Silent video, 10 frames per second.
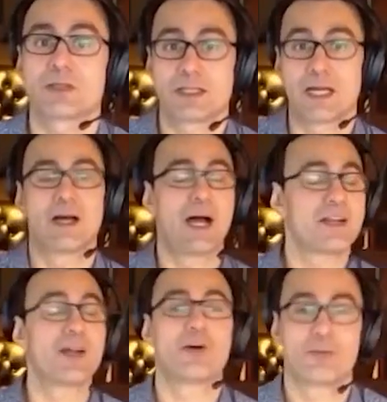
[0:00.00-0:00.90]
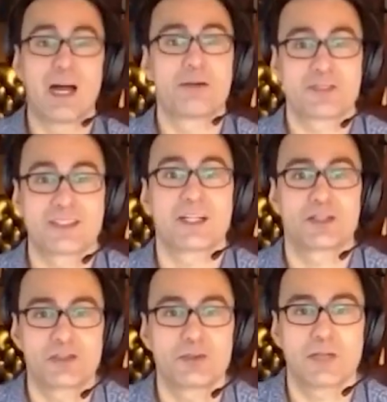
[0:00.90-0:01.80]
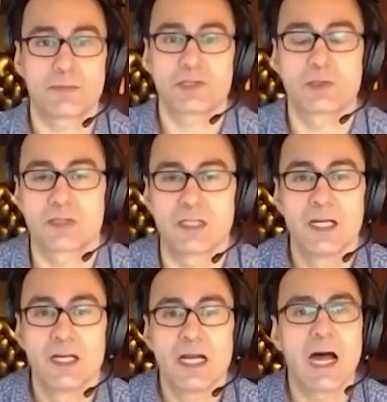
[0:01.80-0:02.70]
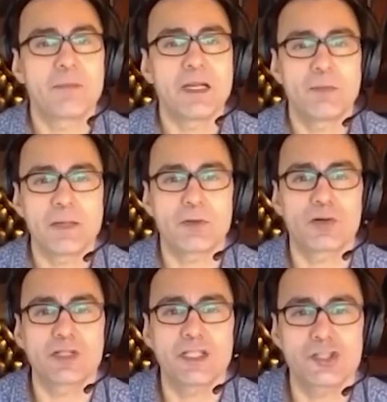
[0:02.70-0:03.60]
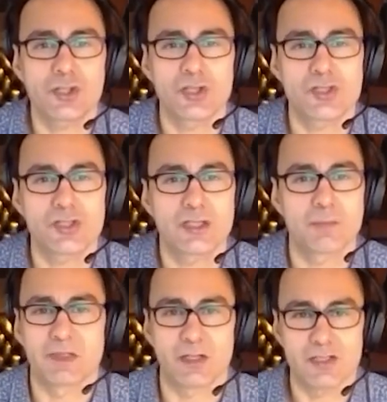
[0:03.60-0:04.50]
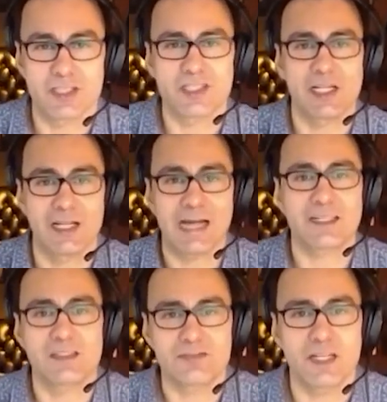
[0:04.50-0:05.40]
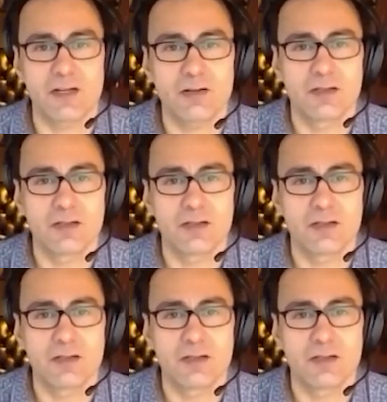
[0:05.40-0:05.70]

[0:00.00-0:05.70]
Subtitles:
Yeah, I know. I was there too. Absolutely. How many people in the church? I mean, is it still active there?